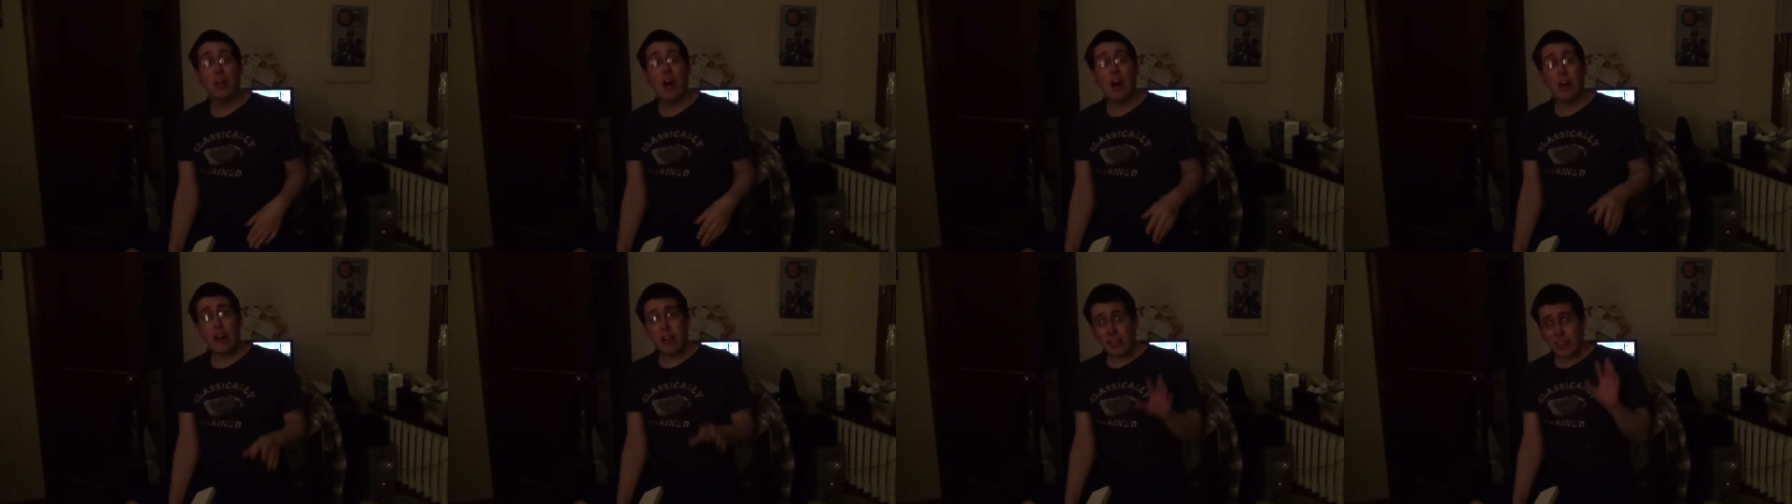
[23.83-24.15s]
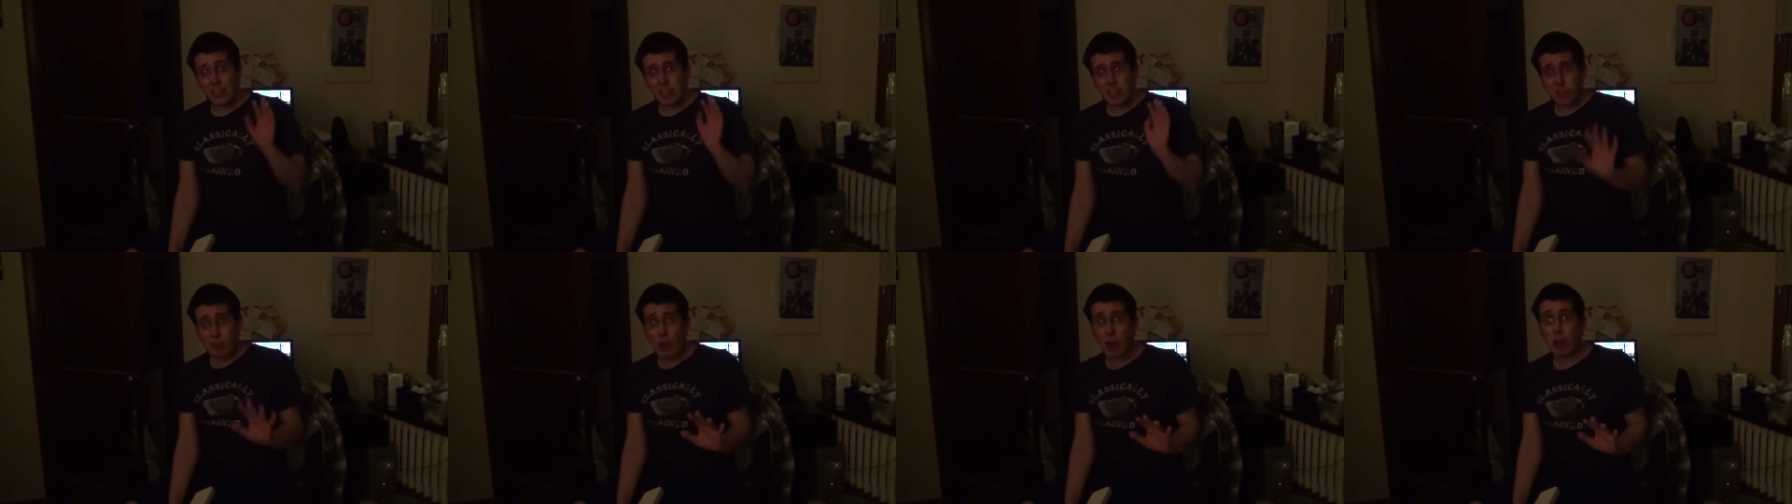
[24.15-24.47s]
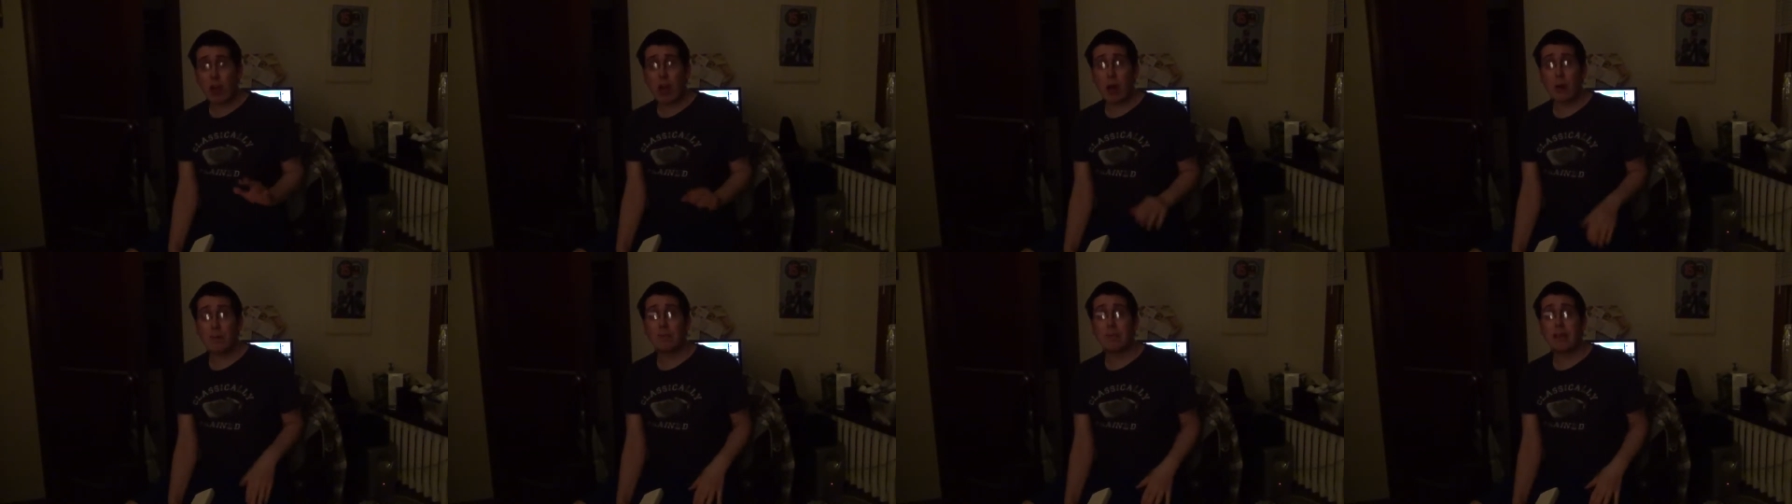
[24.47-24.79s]
Uh, this is a
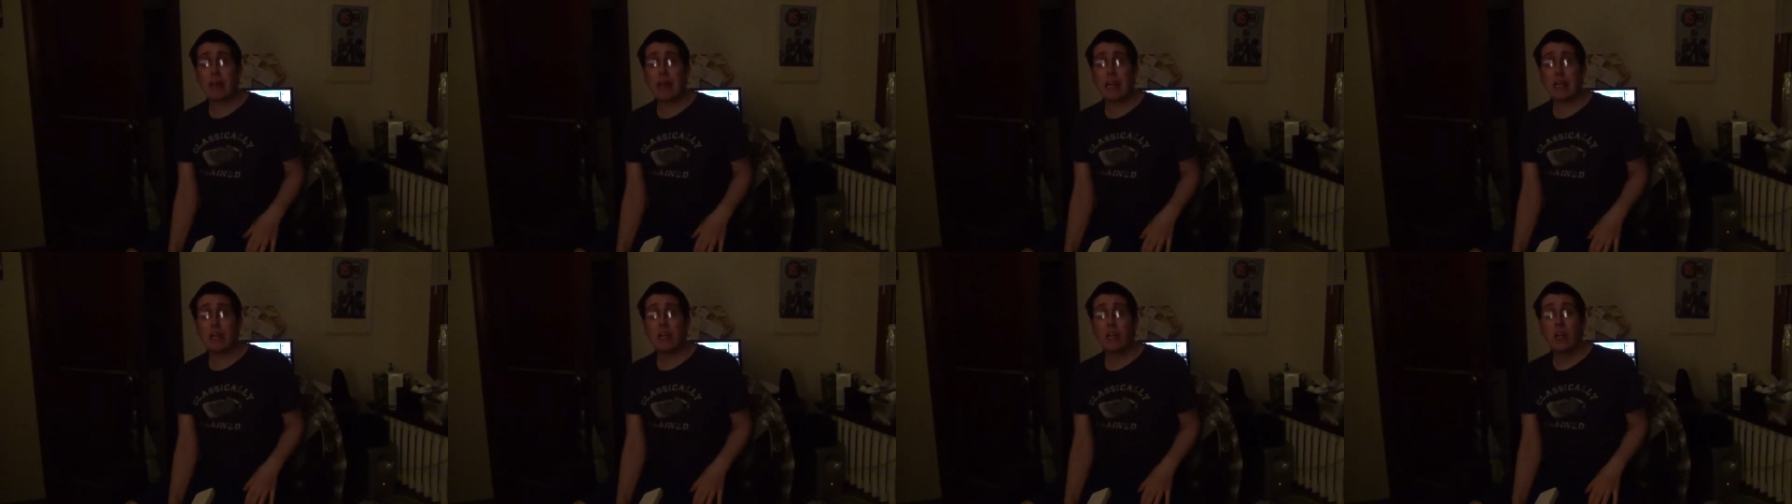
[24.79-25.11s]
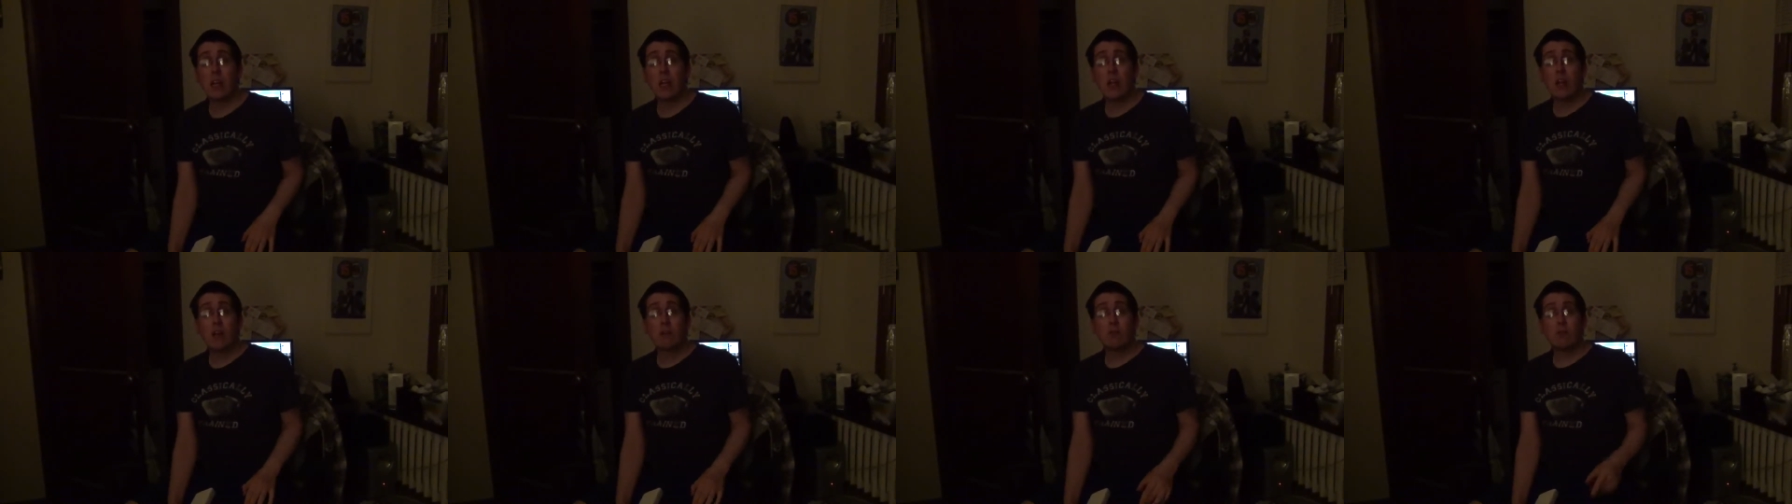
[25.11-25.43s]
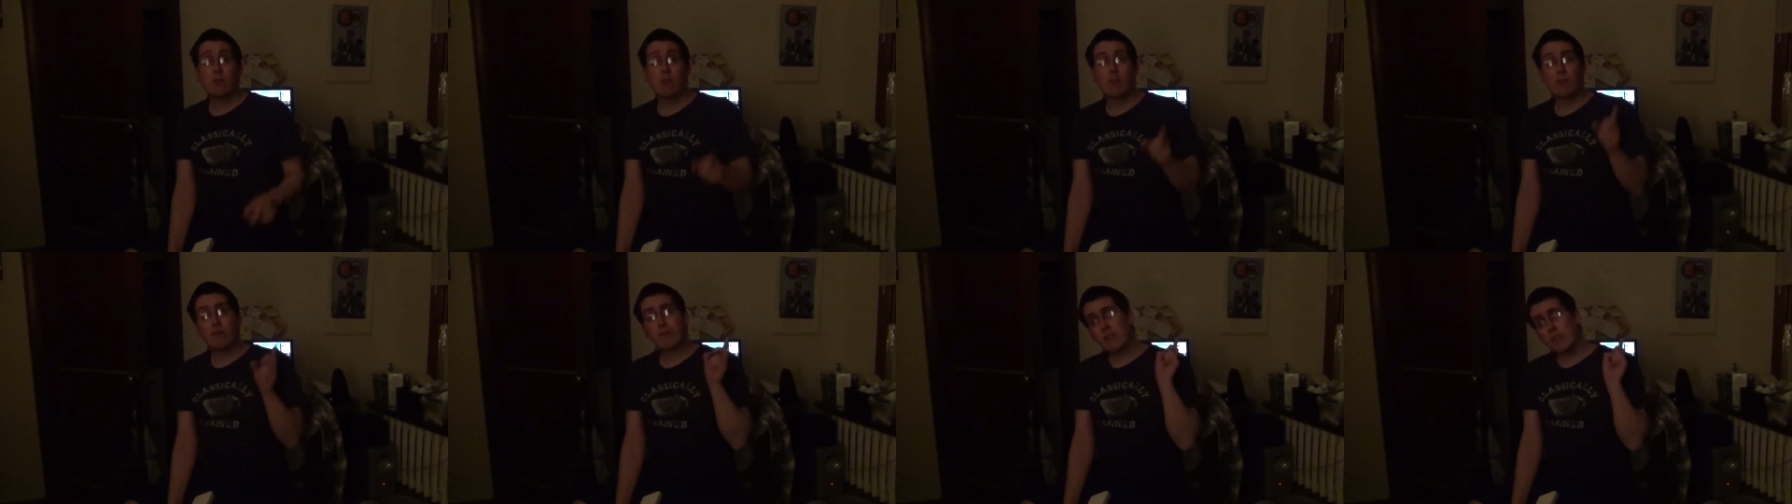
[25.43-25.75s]
quick update.
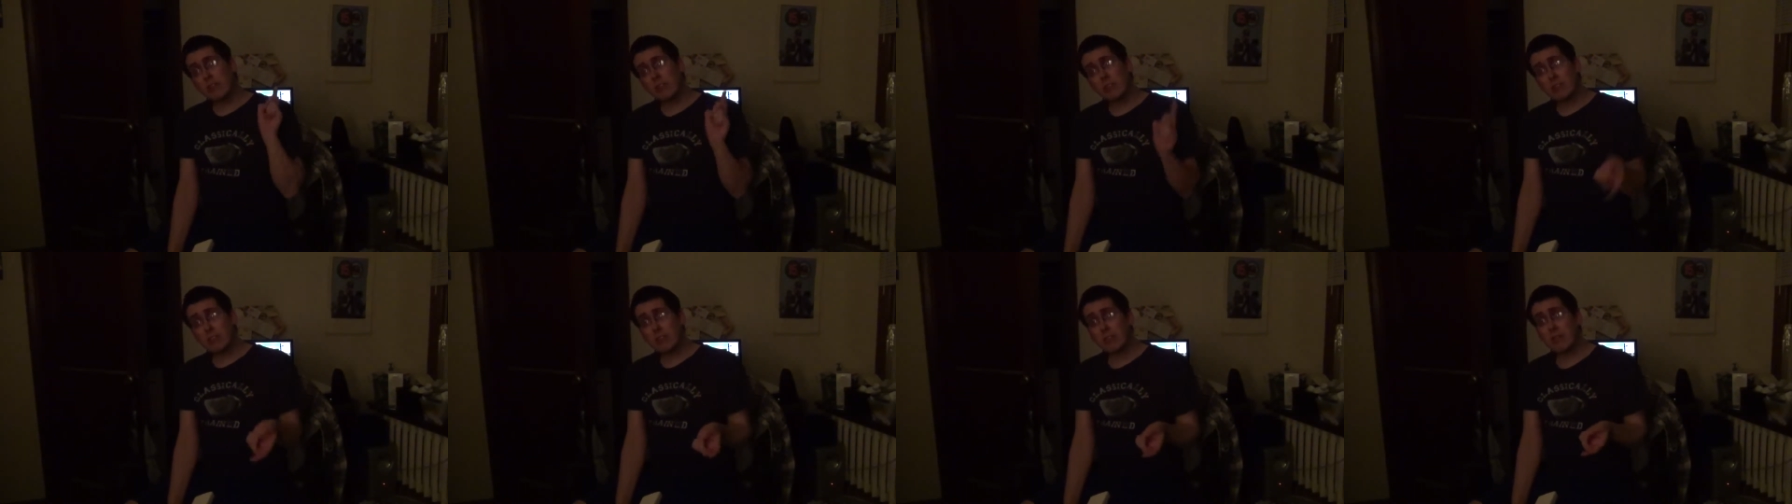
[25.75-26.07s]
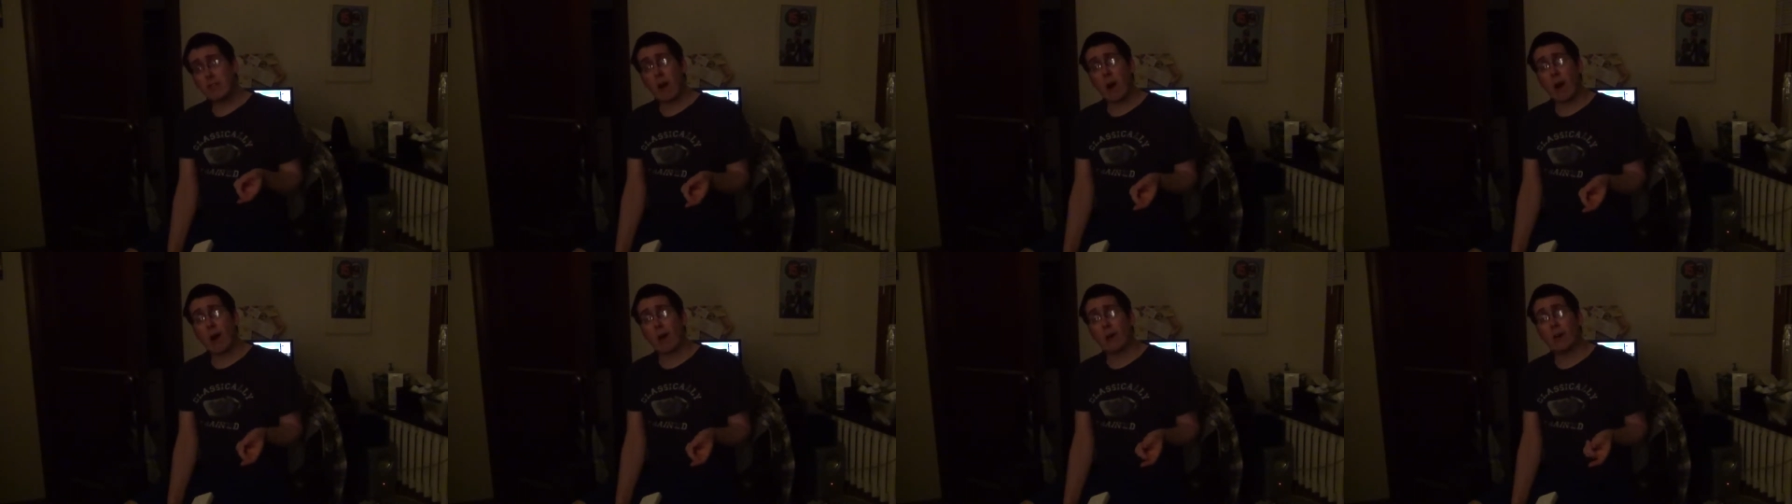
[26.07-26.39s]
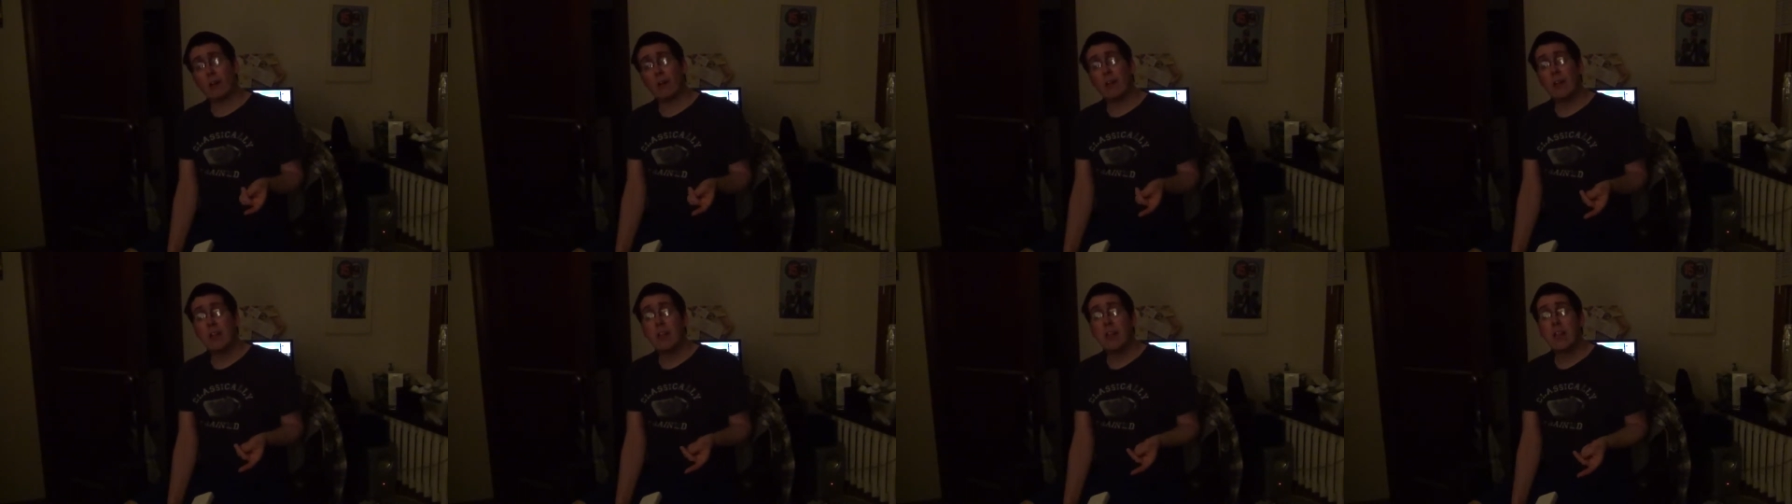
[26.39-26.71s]
Well, first of
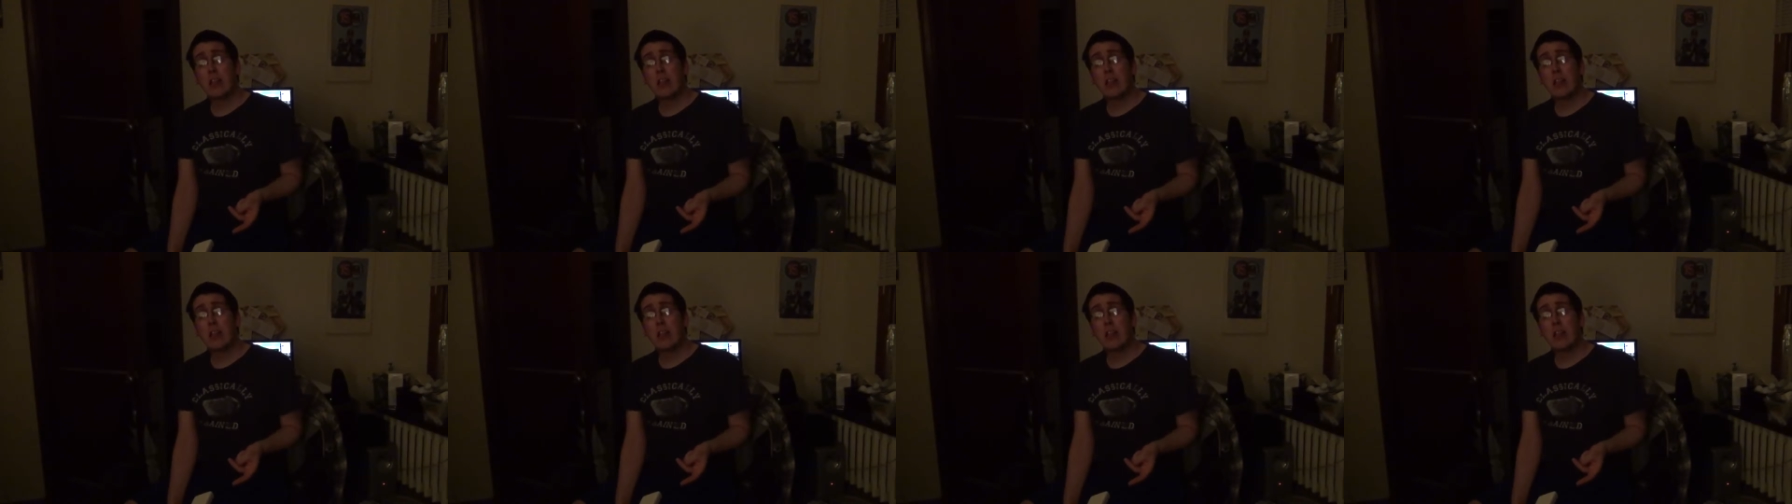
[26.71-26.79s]
all,